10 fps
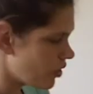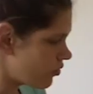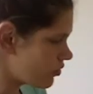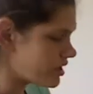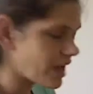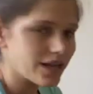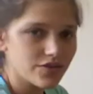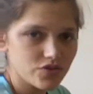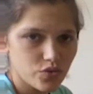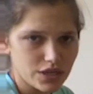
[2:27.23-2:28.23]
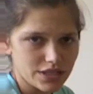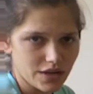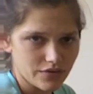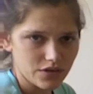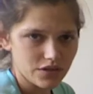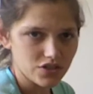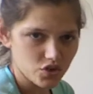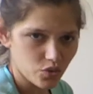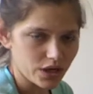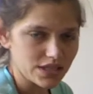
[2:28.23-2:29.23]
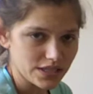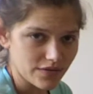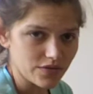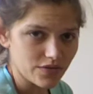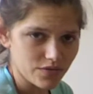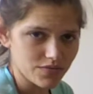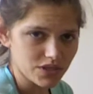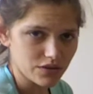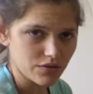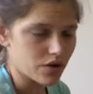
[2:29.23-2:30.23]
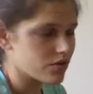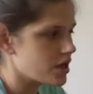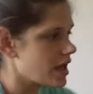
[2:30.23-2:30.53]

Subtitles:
Well, negative 27 is 27 from 0,